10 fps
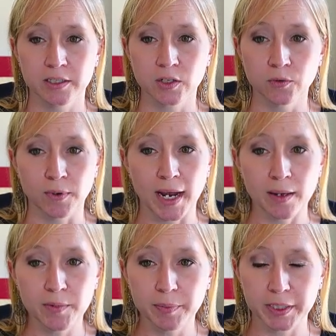
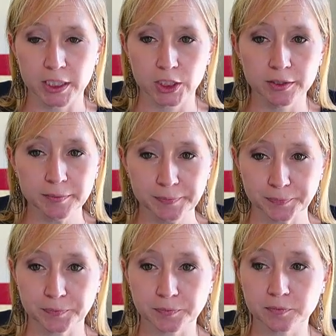grab the picture
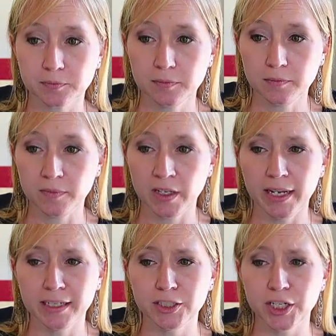
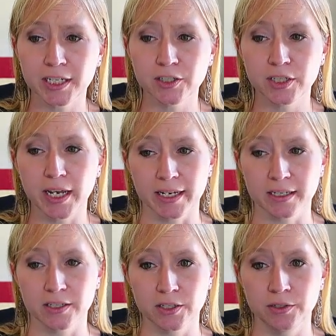and change the
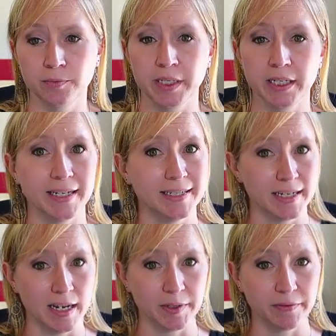X to be a
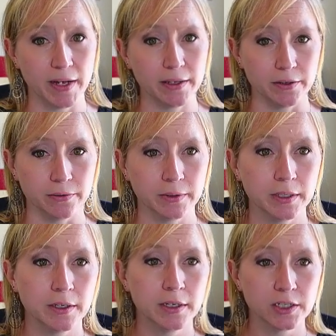dynamic value.
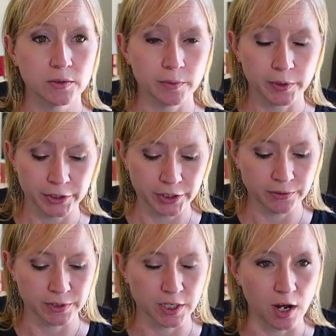So what we're going to do
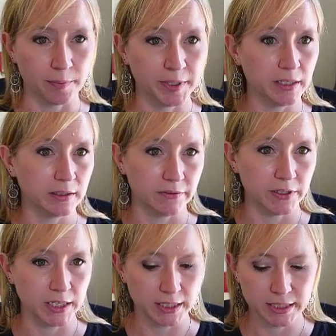is copy the eleven
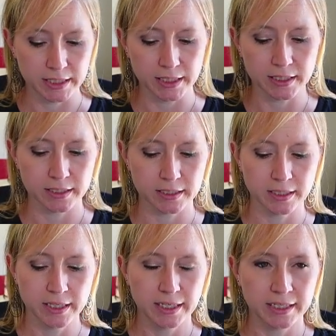ninety-six
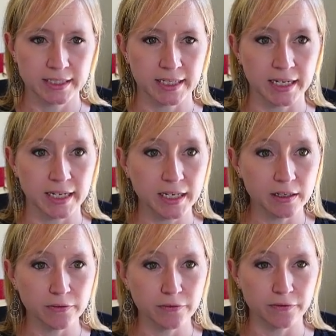and say
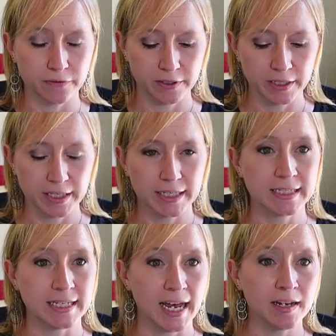if is
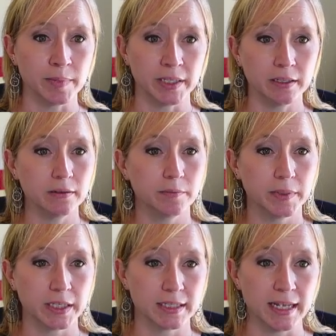admin,
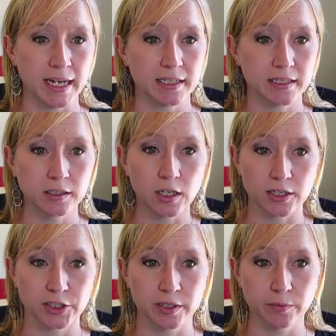because that's the
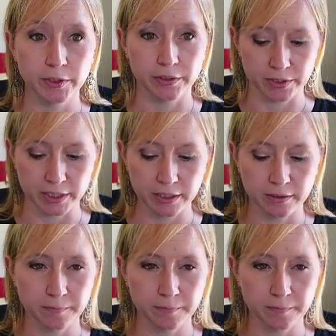logic that we're using,